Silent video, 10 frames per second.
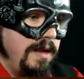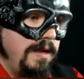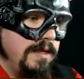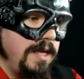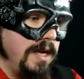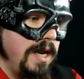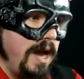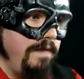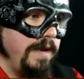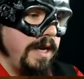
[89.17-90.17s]
It's like an
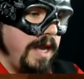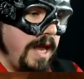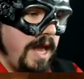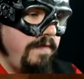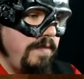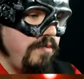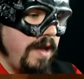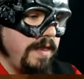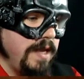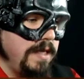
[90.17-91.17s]
oven in here, every
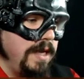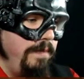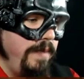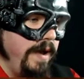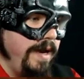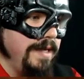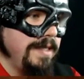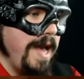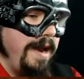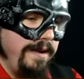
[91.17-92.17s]
breath tastes like burning
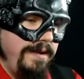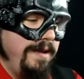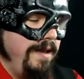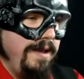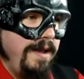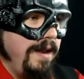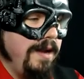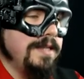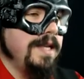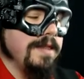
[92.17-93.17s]
sand.
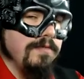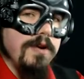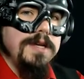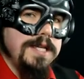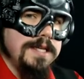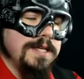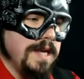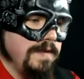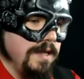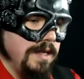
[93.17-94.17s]
Like I said, the writing does
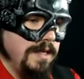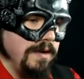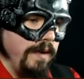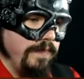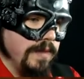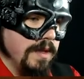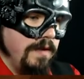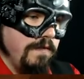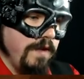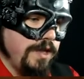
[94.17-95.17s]
have something to it.
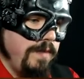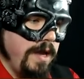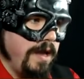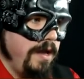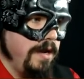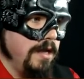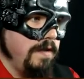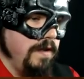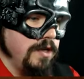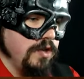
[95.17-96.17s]
Fresh meat her, nice
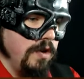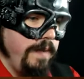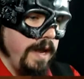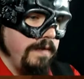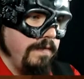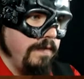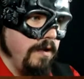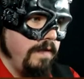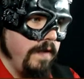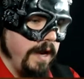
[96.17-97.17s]
of you to drop in.
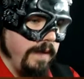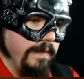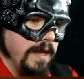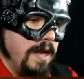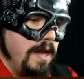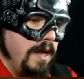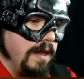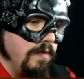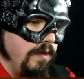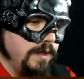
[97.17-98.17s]
Very funny.
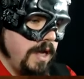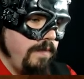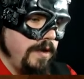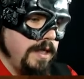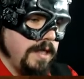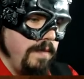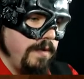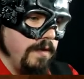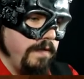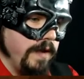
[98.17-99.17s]
The rules here are pretty
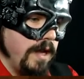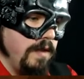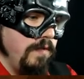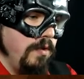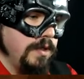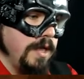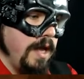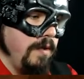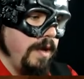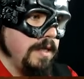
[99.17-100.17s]
simple. Forget the rules,
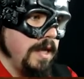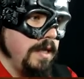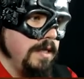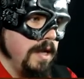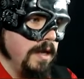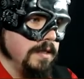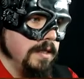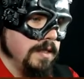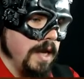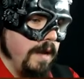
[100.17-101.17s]
together we can take these guards and
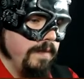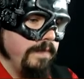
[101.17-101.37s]
escape.